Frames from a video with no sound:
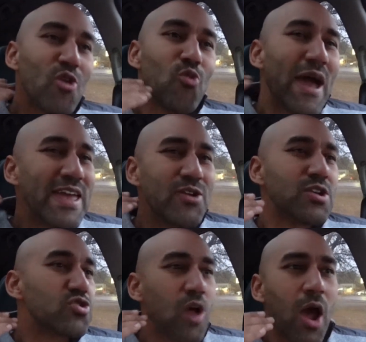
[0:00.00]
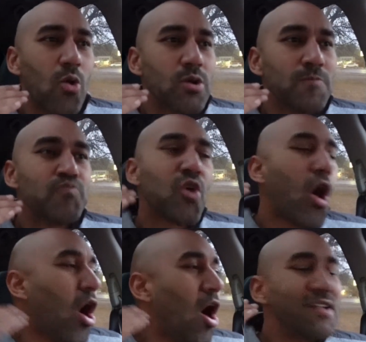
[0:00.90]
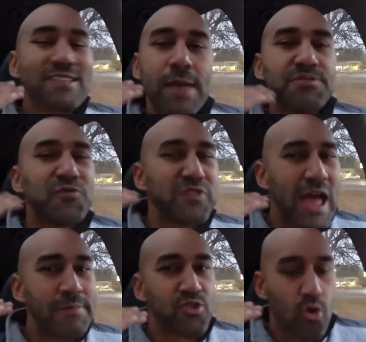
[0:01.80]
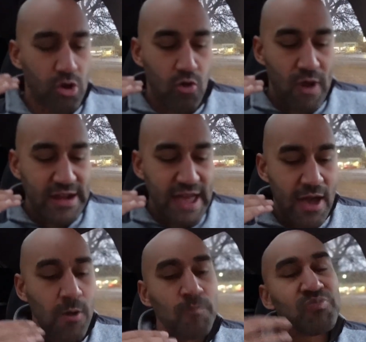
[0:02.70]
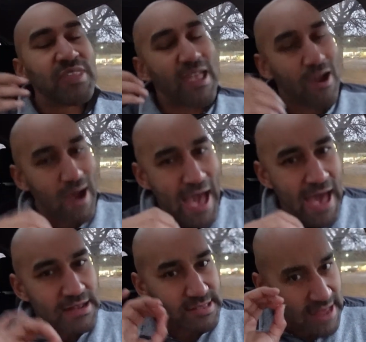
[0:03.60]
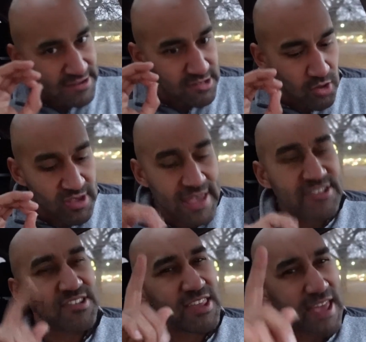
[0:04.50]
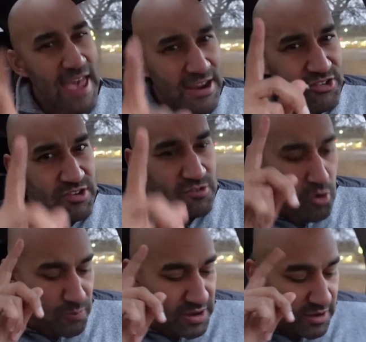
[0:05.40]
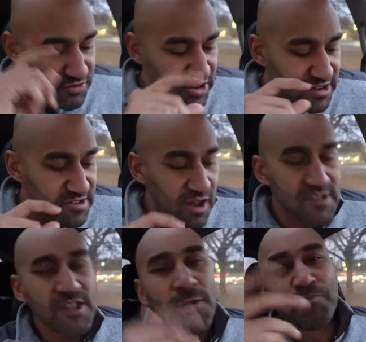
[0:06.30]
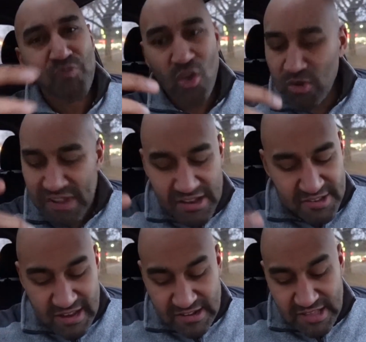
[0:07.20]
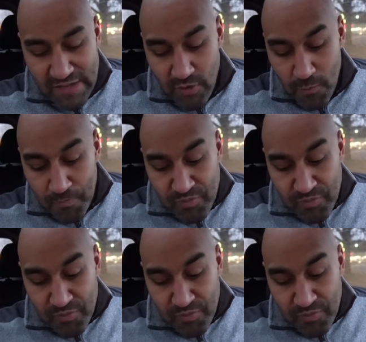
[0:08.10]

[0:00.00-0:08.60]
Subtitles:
Right here in the throat, all types of flames going on right now. They are hot. Nice little kick. Just get an extra scooping of cheese sauce. Go and take it to the next level.